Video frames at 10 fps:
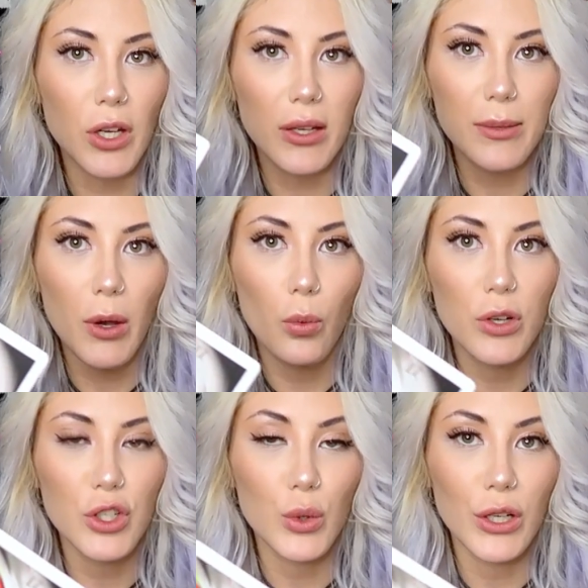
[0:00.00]
talks about
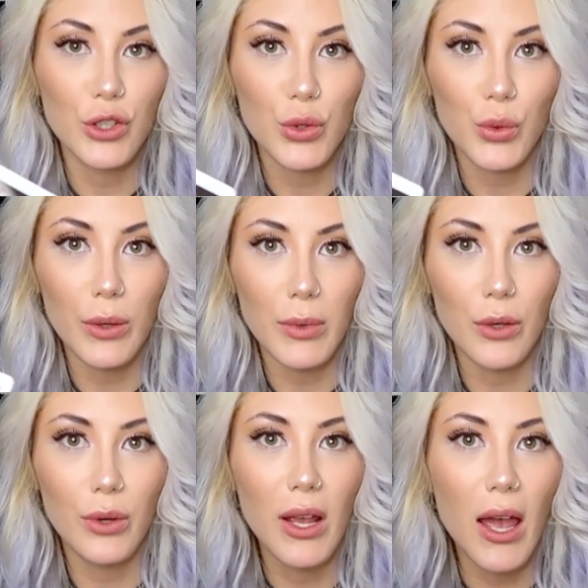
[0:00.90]
what you
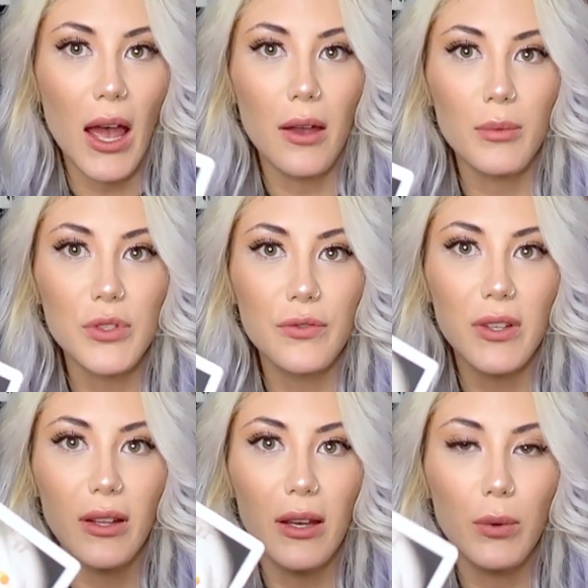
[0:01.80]
contribute. I almost
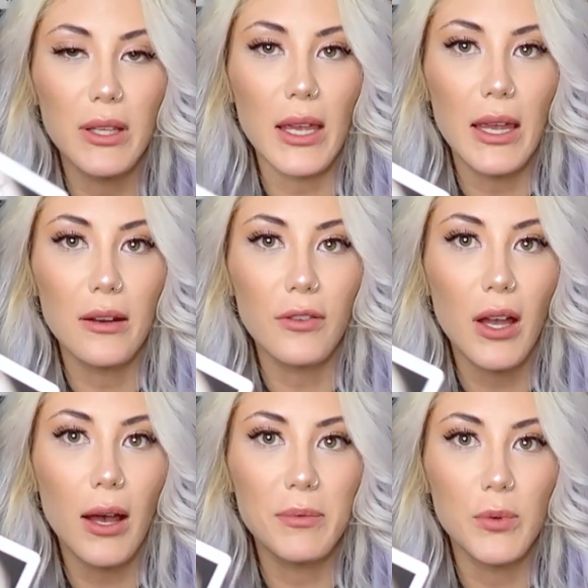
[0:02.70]
feel like with the Eight of
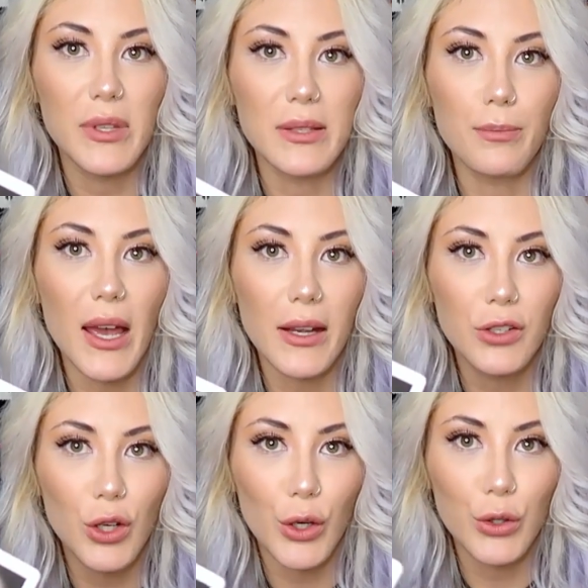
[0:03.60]
Cups, with his
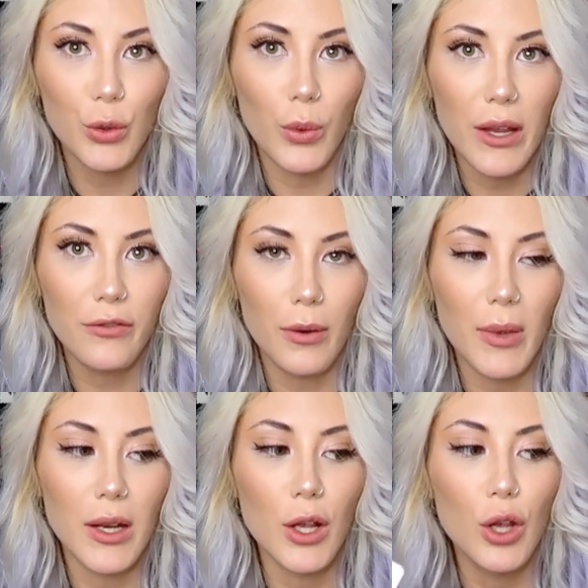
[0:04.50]
back turned away from
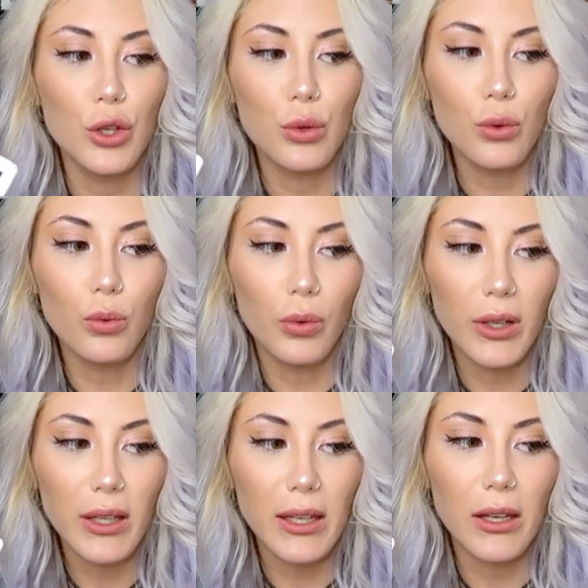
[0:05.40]
it, you
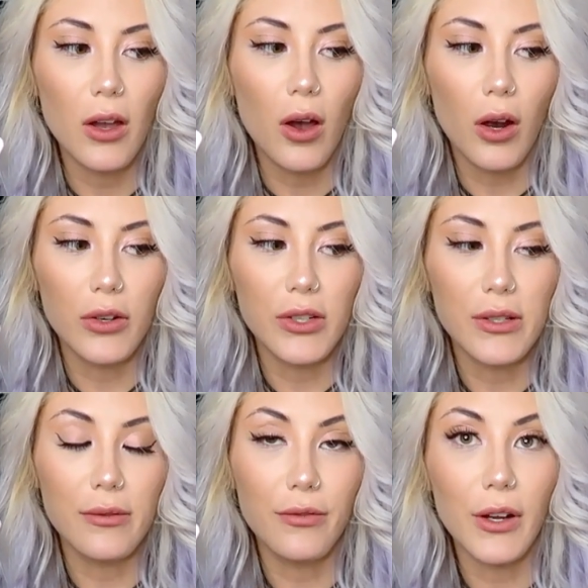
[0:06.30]
really are
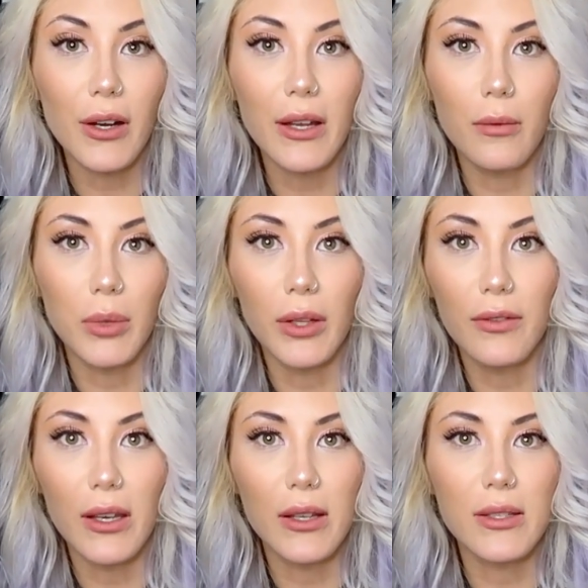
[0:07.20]
just very
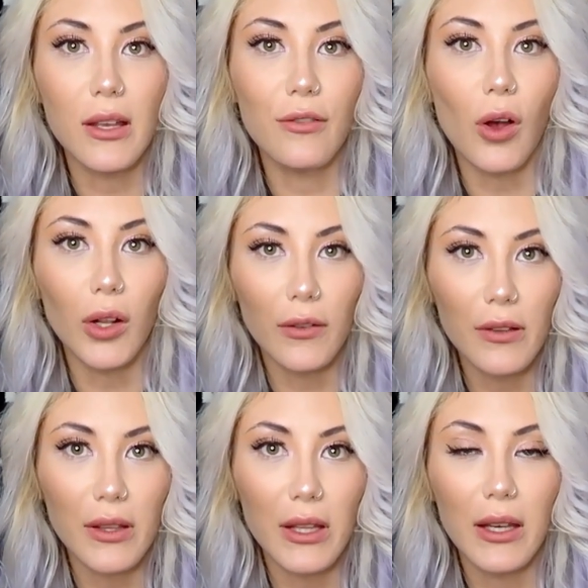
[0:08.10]
oblivious of all of
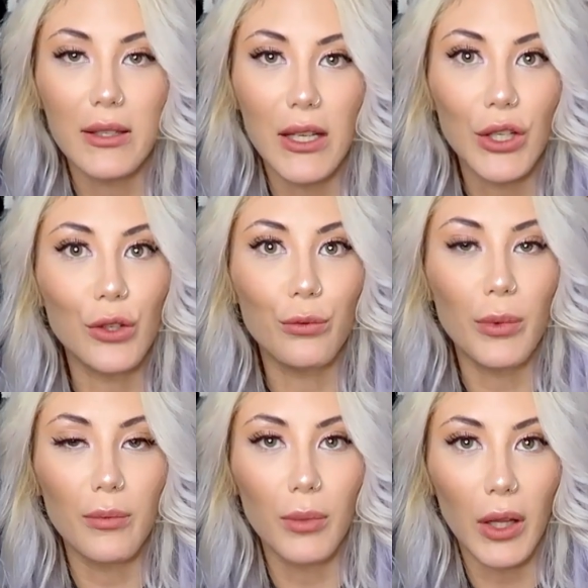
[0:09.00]
the things that you've
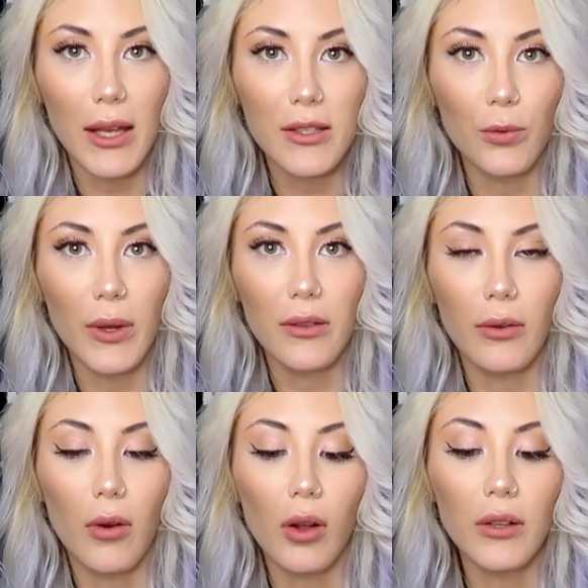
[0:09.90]
been blessed with
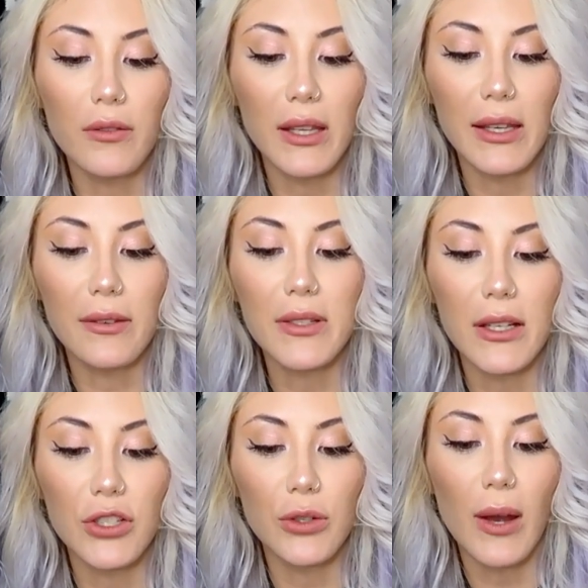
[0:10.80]
or all of the gifts
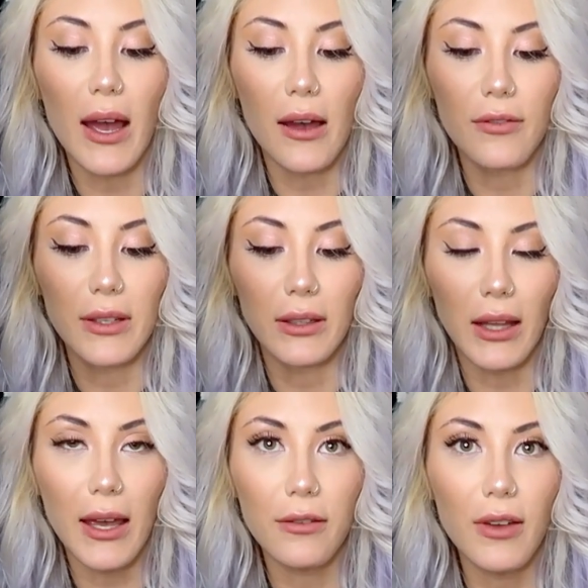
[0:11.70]
that you have in
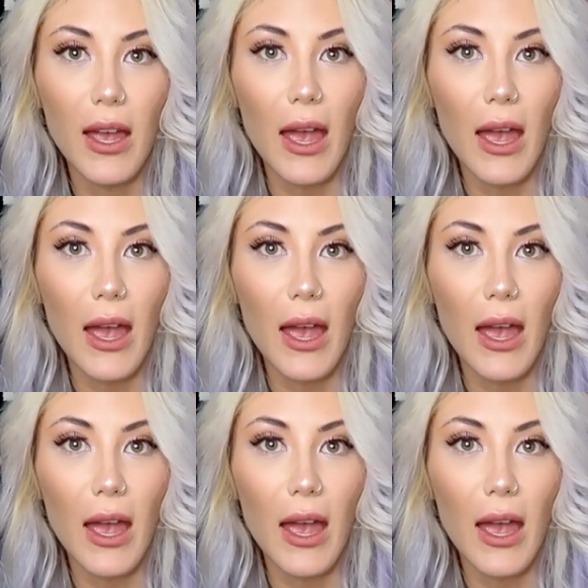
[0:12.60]
life.